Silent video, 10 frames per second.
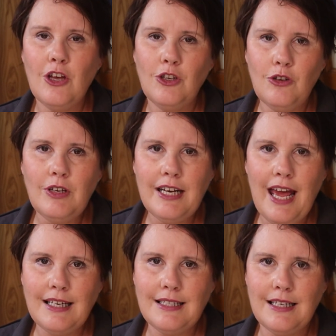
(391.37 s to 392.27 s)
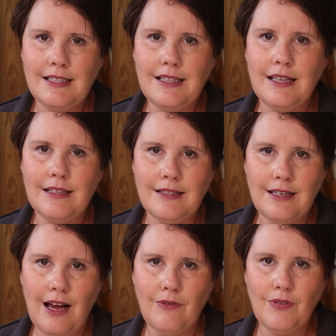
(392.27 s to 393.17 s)
you can access the
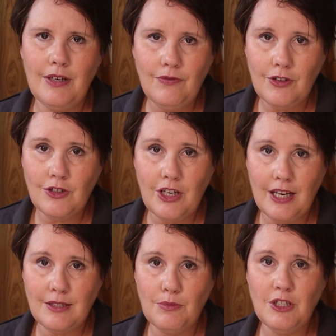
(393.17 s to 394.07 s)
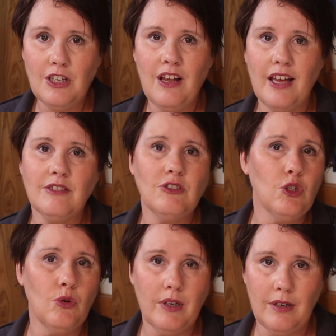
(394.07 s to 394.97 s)
staff info shares, which are like
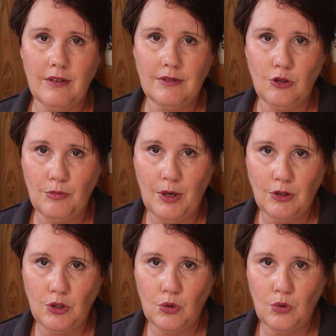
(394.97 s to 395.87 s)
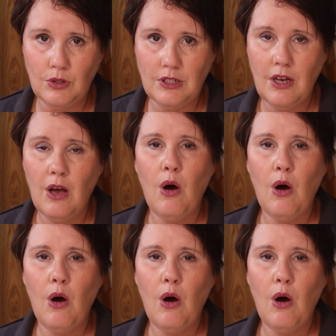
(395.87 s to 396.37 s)
short toolbox talks,